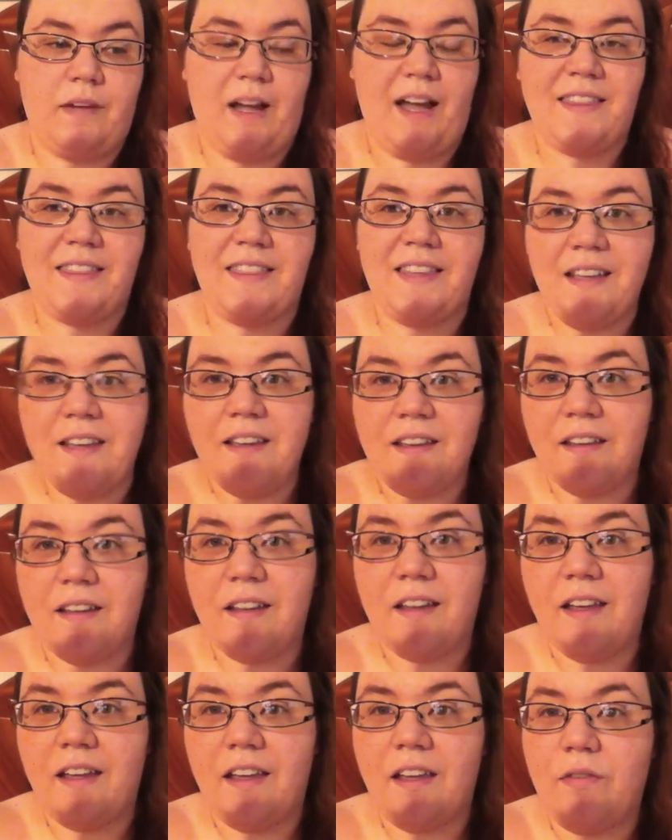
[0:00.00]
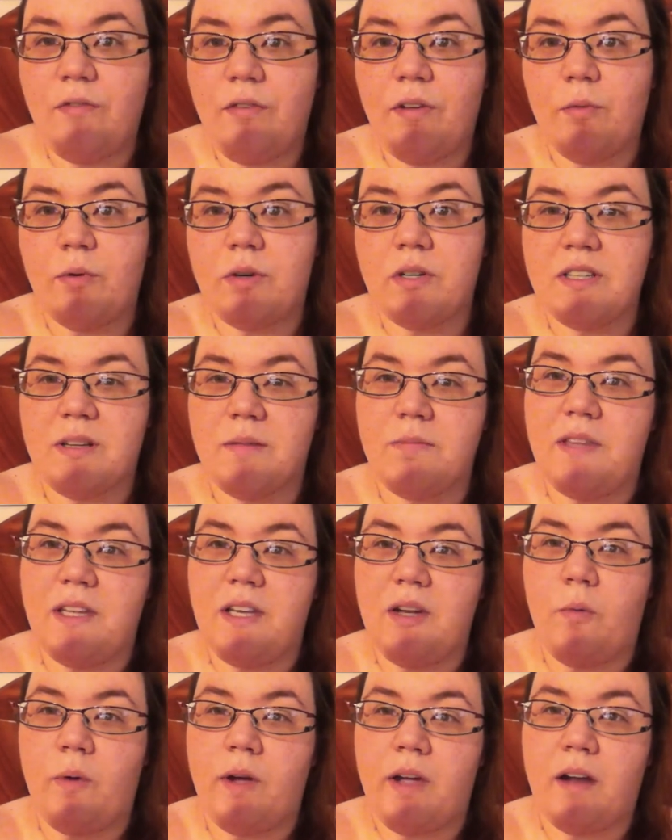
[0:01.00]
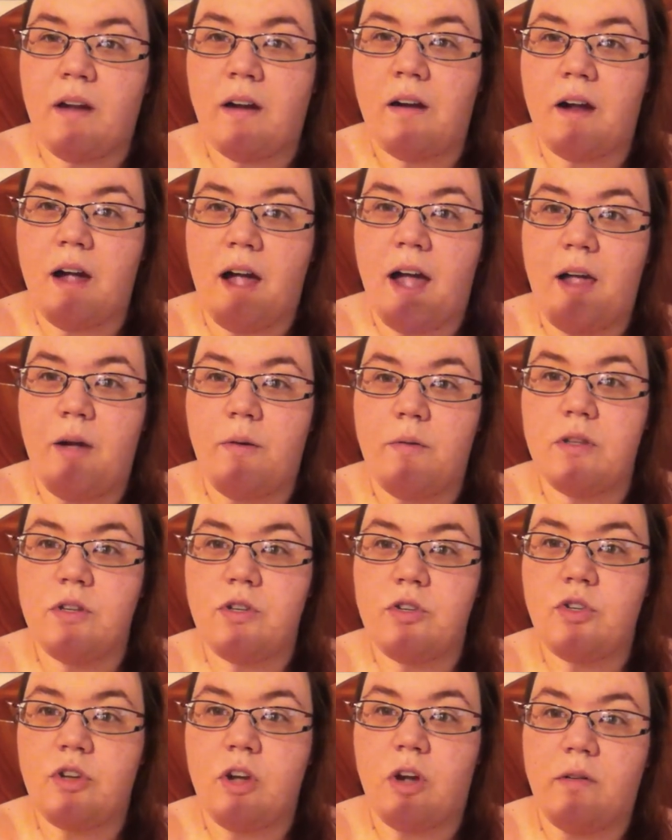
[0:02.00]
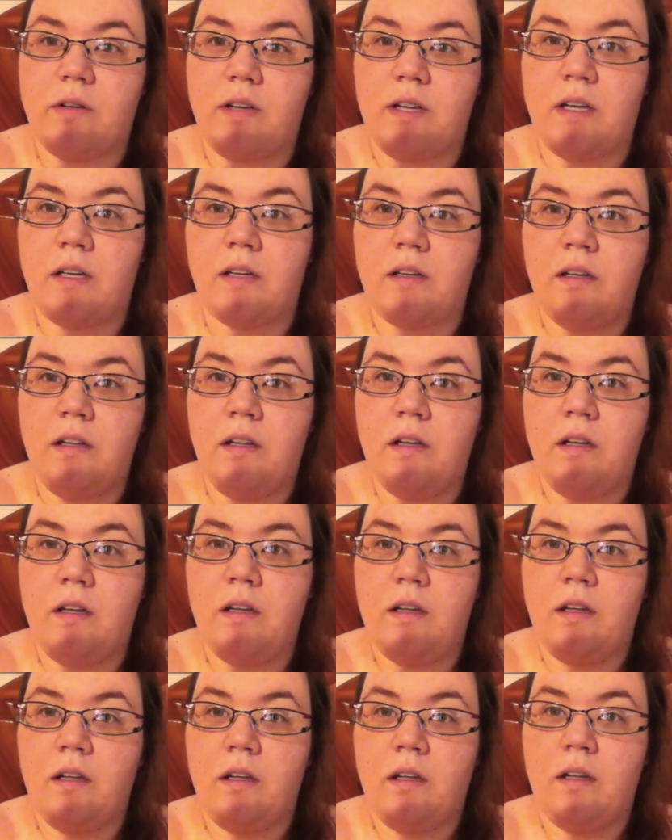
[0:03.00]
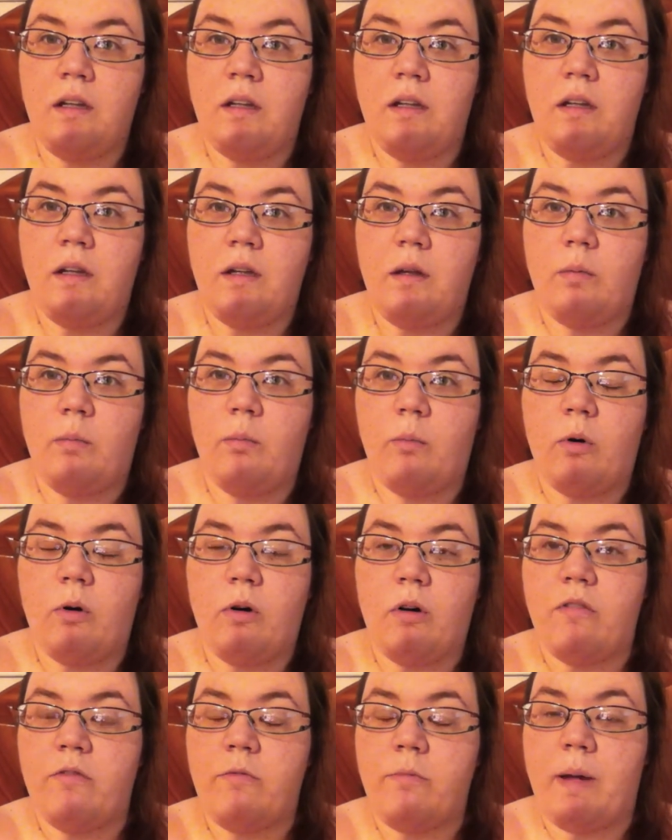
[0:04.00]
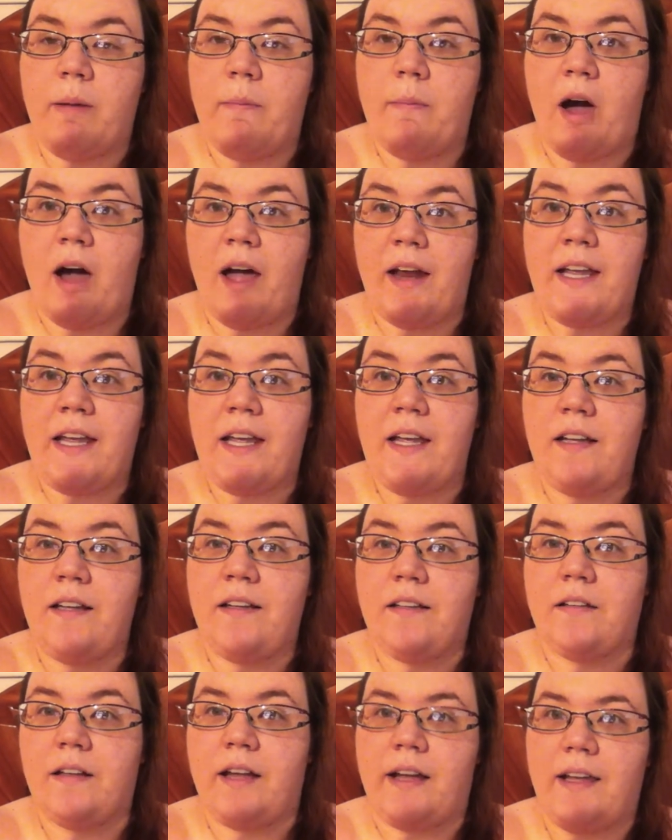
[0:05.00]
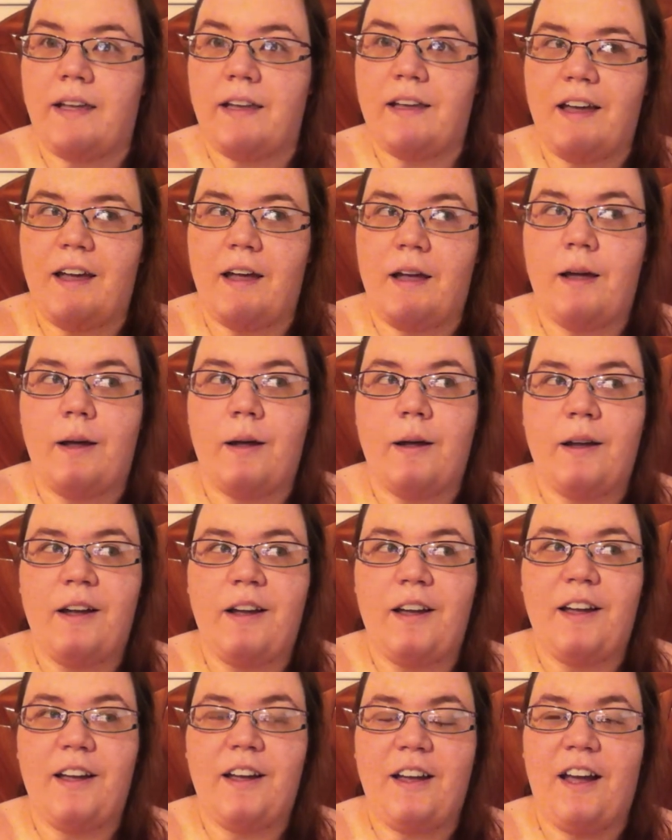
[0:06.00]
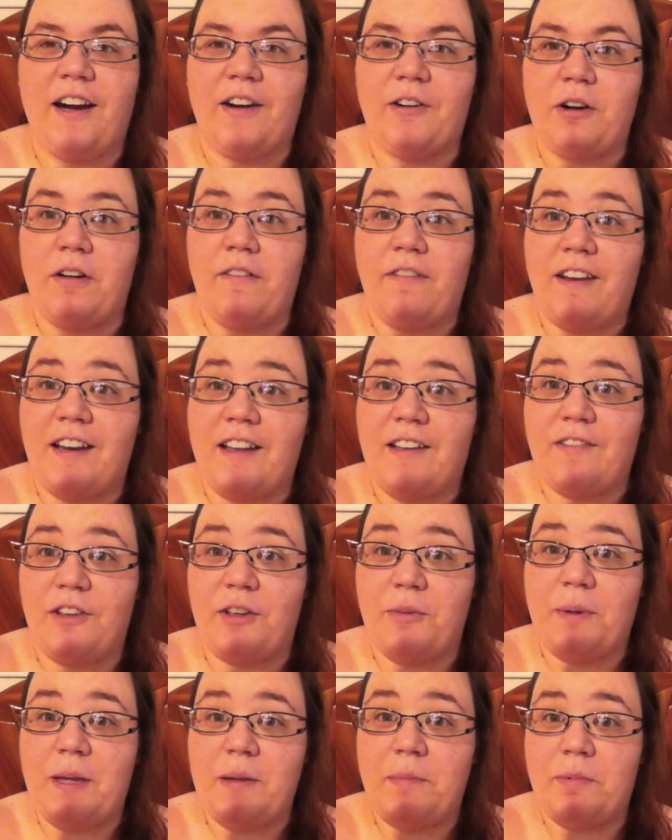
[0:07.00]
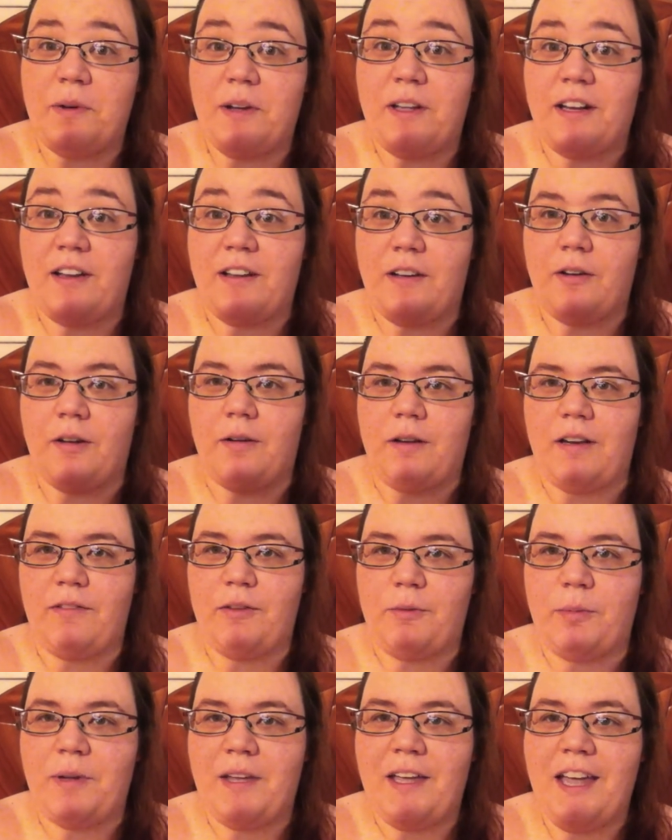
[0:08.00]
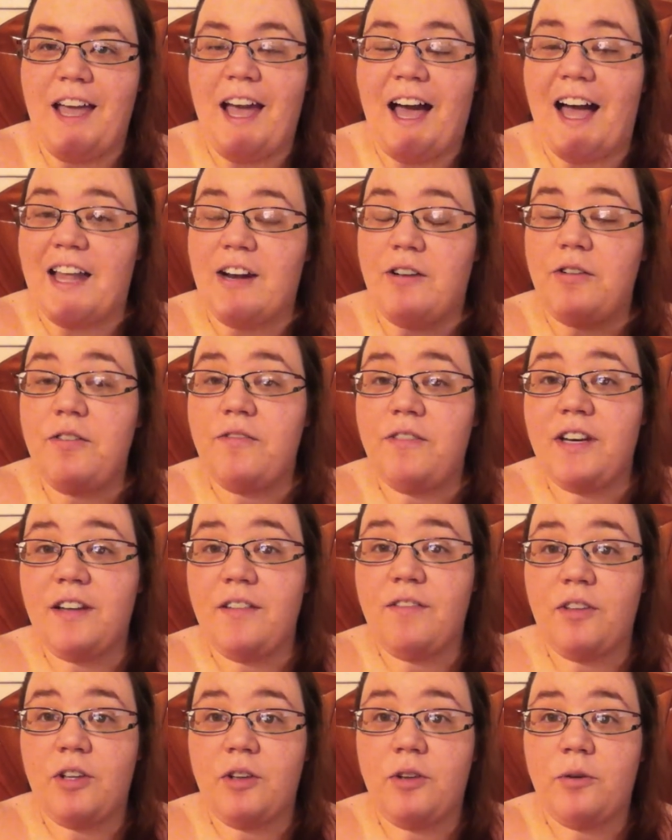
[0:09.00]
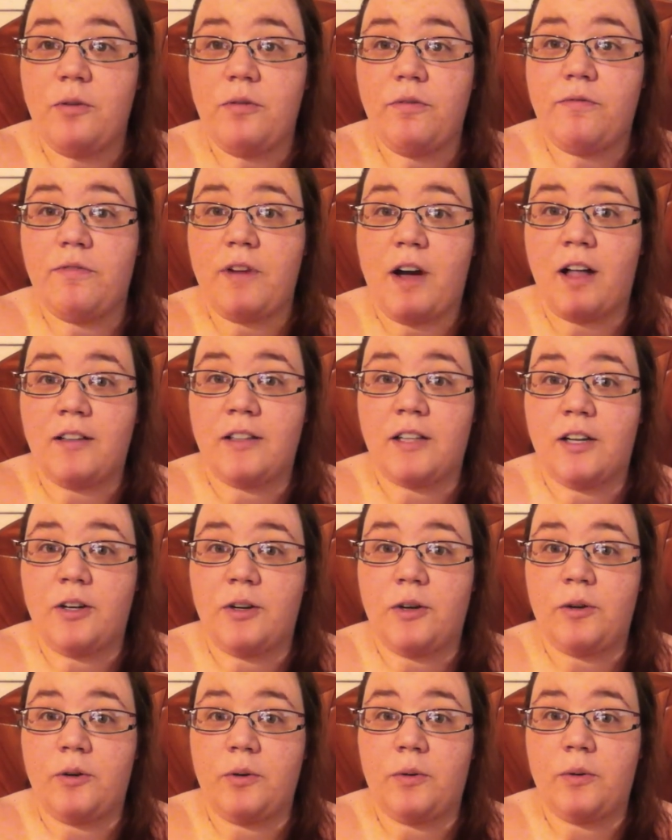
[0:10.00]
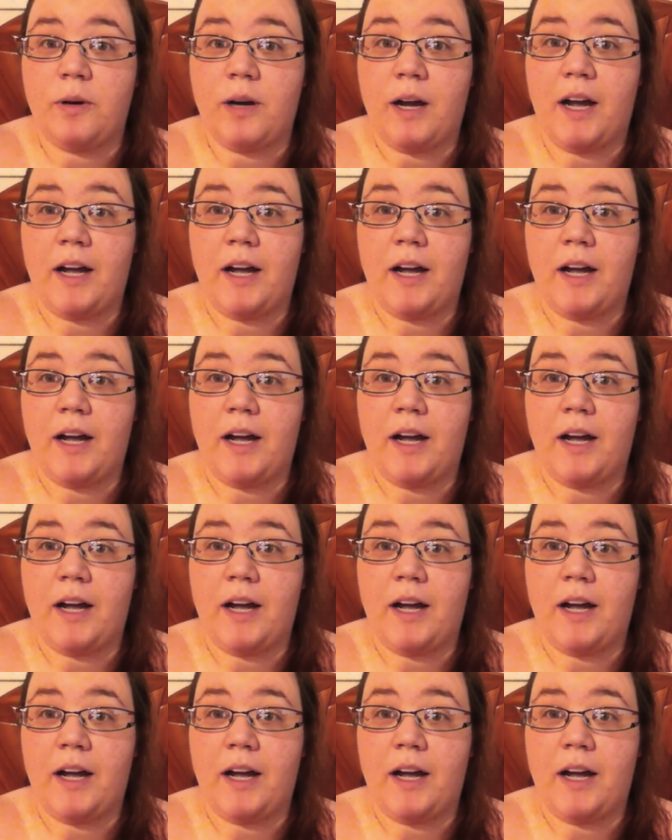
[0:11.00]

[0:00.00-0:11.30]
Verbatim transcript: I think if it were something where I was showing more of my body, like, uh, I don't know if any of you people, any, any of you, I don't know if any of you follow